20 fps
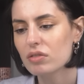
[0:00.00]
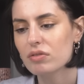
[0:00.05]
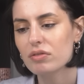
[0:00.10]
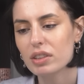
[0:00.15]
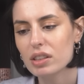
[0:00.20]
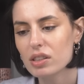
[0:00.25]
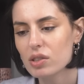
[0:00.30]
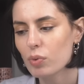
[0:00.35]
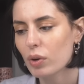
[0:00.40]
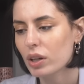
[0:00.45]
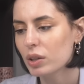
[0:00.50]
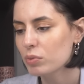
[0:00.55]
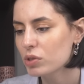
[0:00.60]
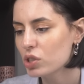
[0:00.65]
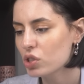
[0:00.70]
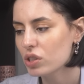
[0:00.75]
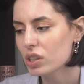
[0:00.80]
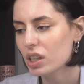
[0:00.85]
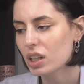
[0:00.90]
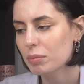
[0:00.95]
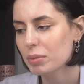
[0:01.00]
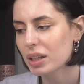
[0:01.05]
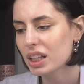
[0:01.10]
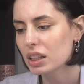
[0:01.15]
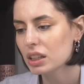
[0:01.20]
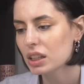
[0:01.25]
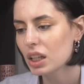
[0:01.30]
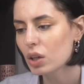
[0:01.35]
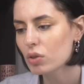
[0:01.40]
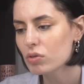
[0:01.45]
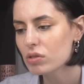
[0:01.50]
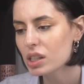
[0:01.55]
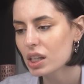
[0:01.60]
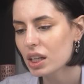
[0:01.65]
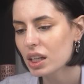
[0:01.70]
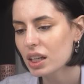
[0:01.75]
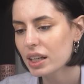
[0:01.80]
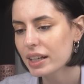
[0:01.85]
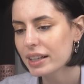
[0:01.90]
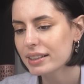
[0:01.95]
this one we're just gonna be
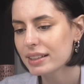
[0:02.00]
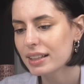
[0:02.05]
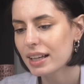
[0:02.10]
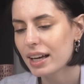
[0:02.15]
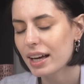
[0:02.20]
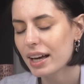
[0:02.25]
closing.